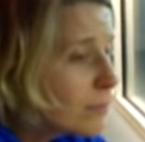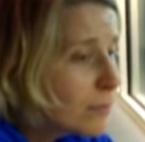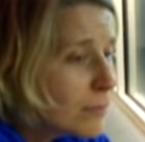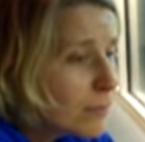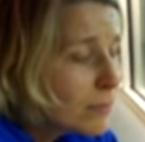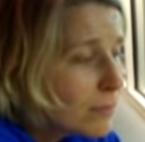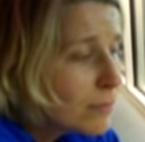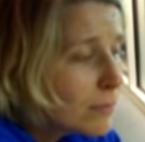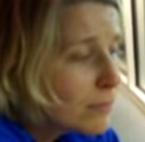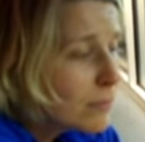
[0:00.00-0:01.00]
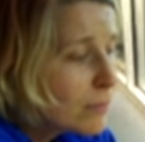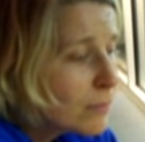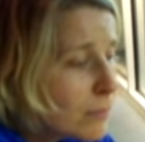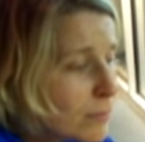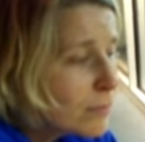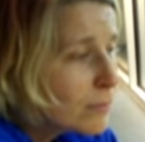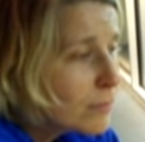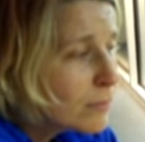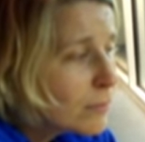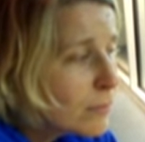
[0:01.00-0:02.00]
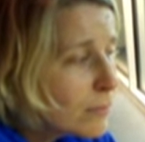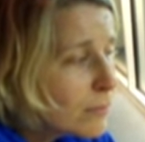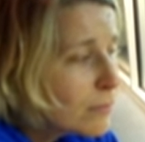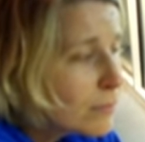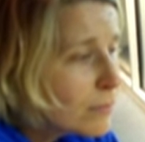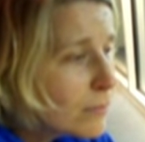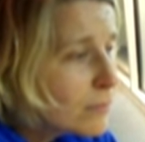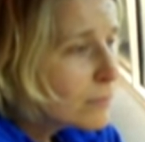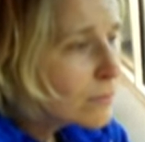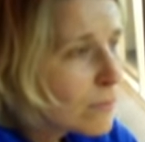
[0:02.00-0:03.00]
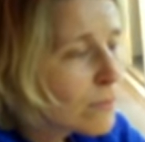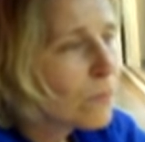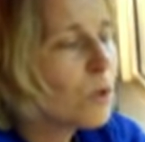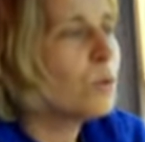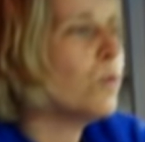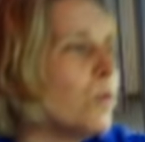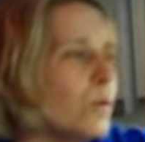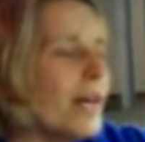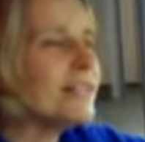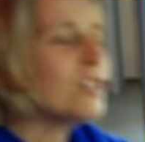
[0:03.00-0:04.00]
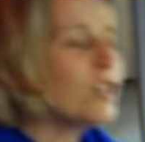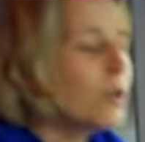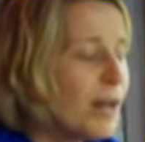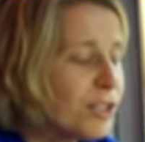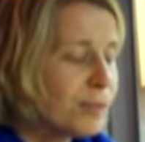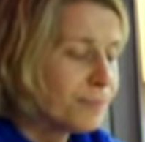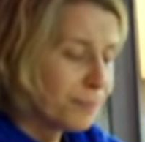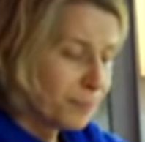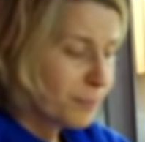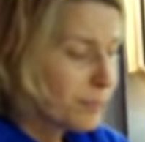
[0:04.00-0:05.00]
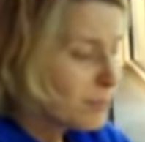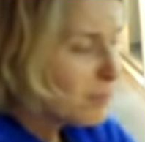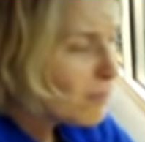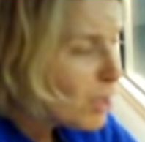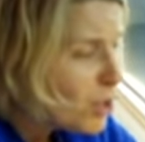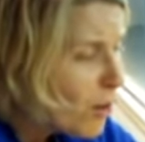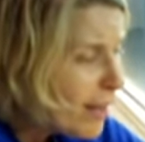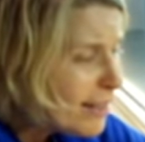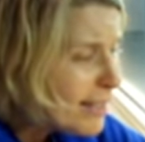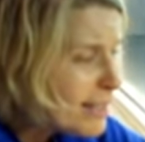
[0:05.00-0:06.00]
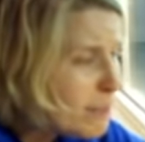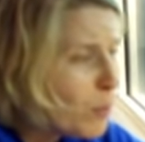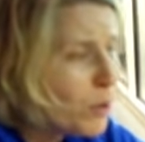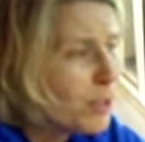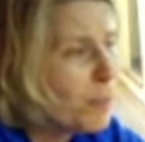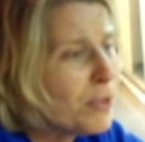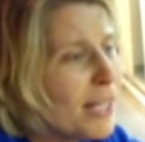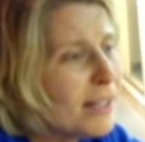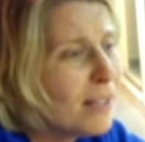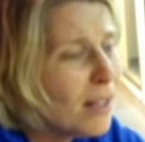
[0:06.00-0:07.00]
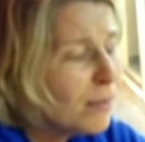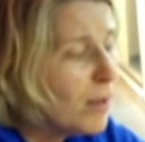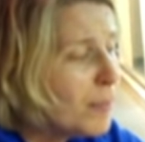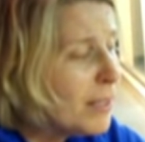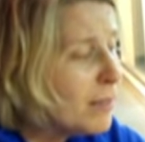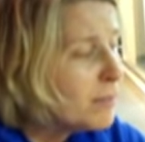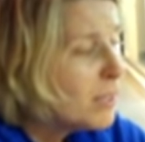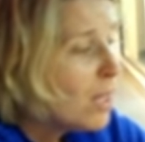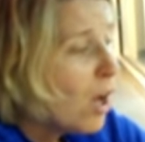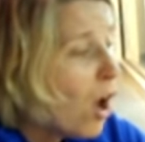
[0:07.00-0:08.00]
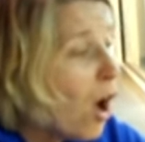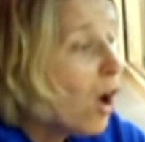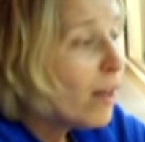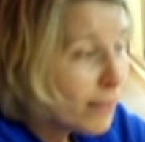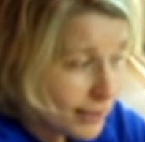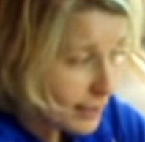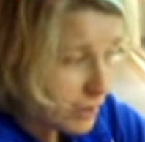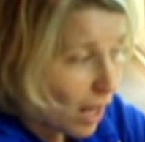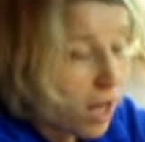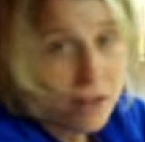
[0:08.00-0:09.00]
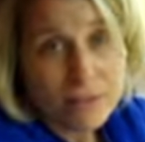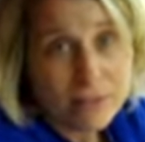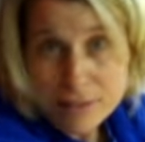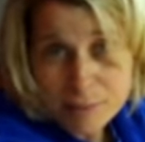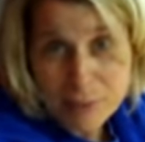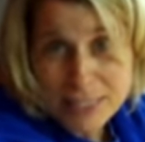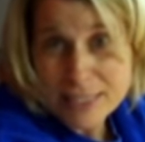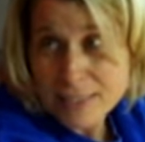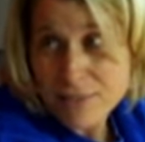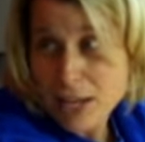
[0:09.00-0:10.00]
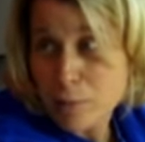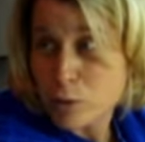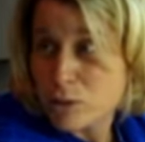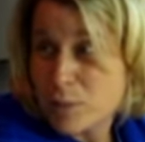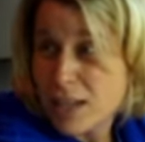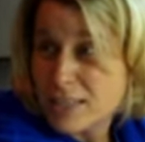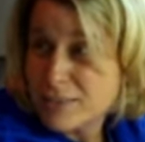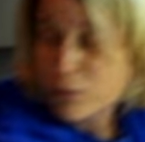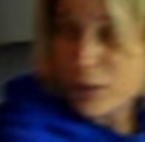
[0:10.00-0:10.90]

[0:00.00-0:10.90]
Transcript: important to protect the penguins. Ooh, that's a good question. You know, I think it's important to protect, I mean, all species of animals, because